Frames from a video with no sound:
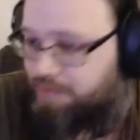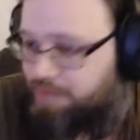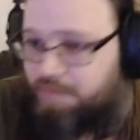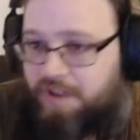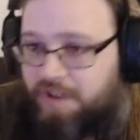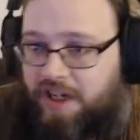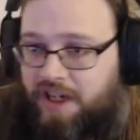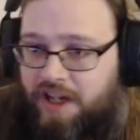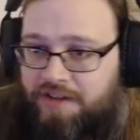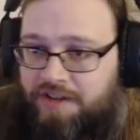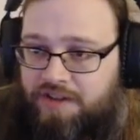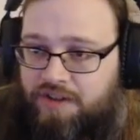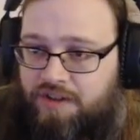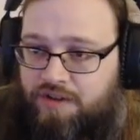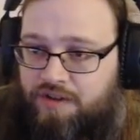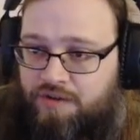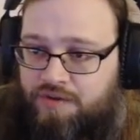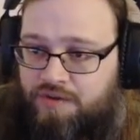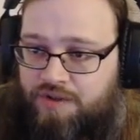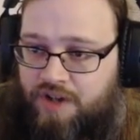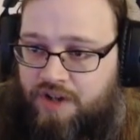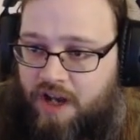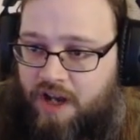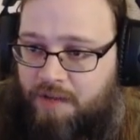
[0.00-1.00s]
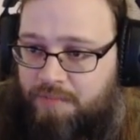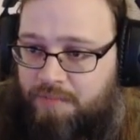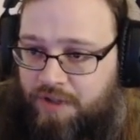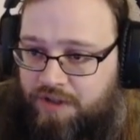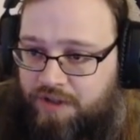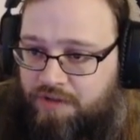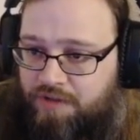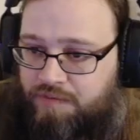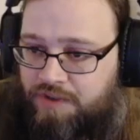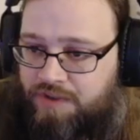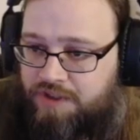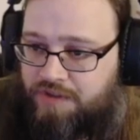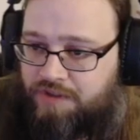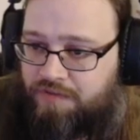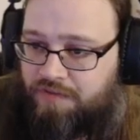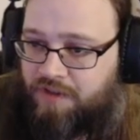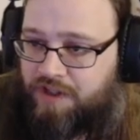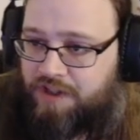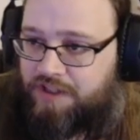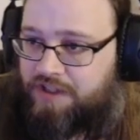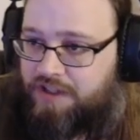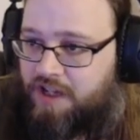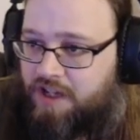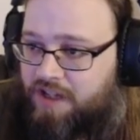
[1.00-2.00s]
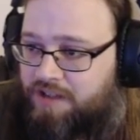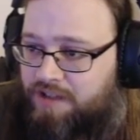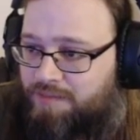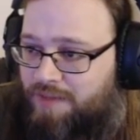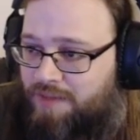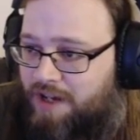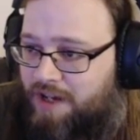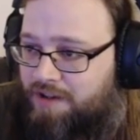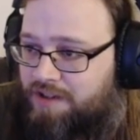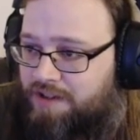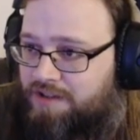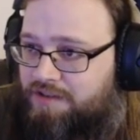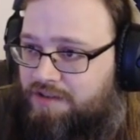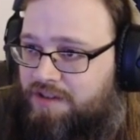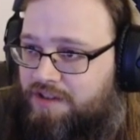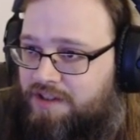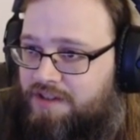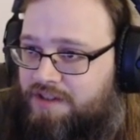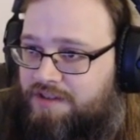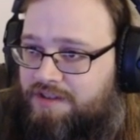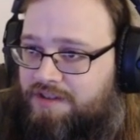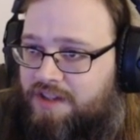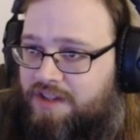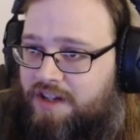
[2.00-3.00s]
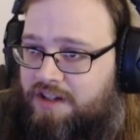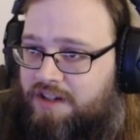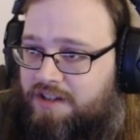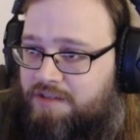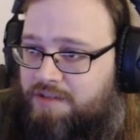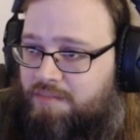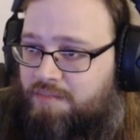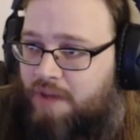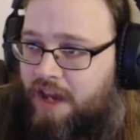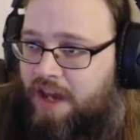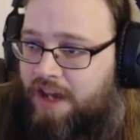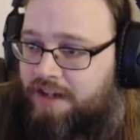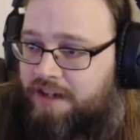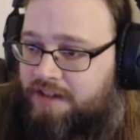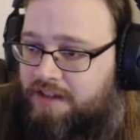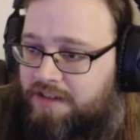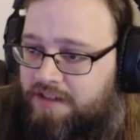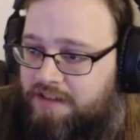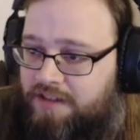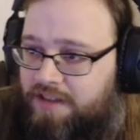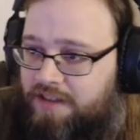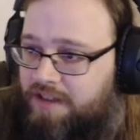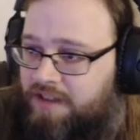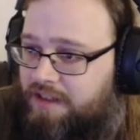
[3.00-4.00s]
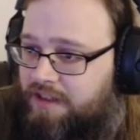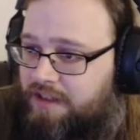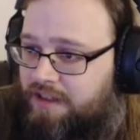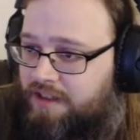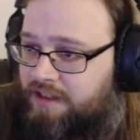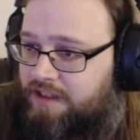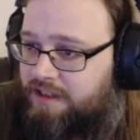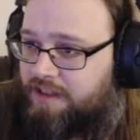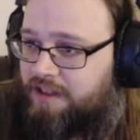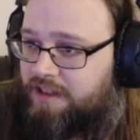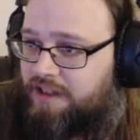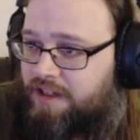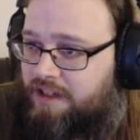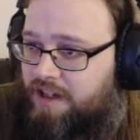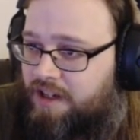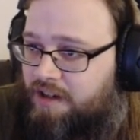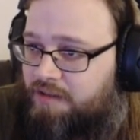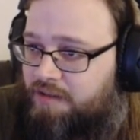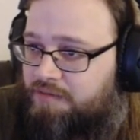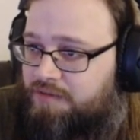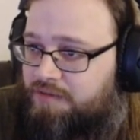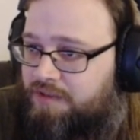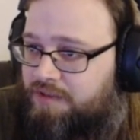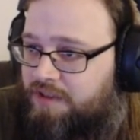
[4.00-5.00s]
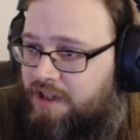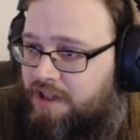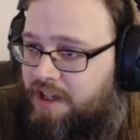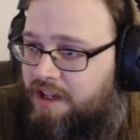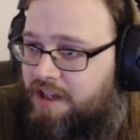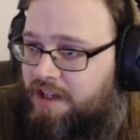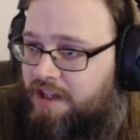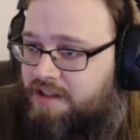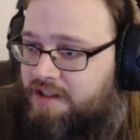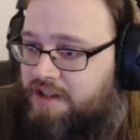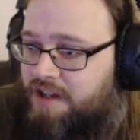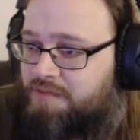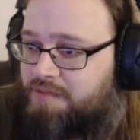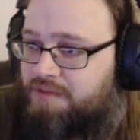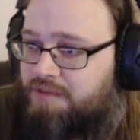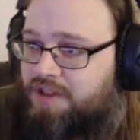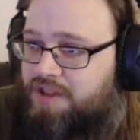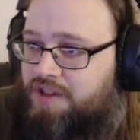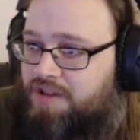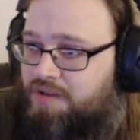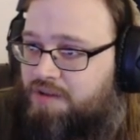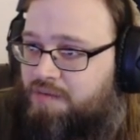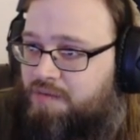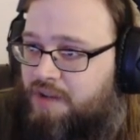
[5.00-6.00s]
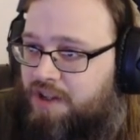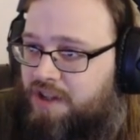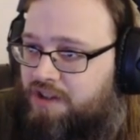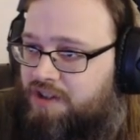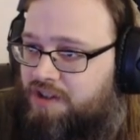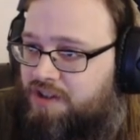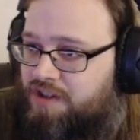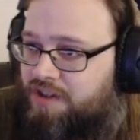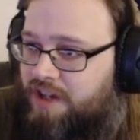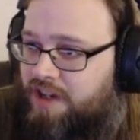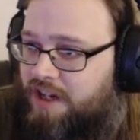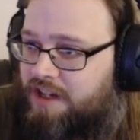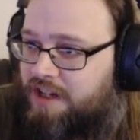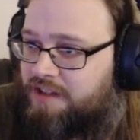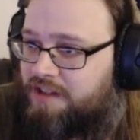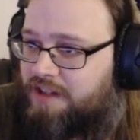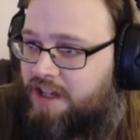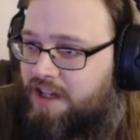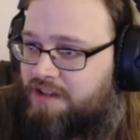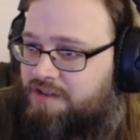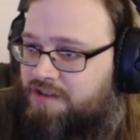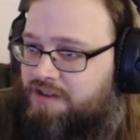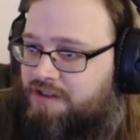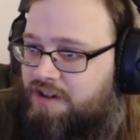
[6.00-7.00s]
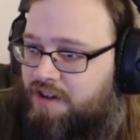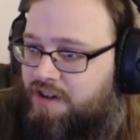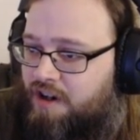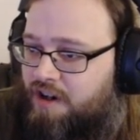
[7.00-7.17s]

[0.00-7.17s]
we got the new shop bundle, which I've already talked about it, the Ascendance Pack. You know, it's up to you whether you get it. That's your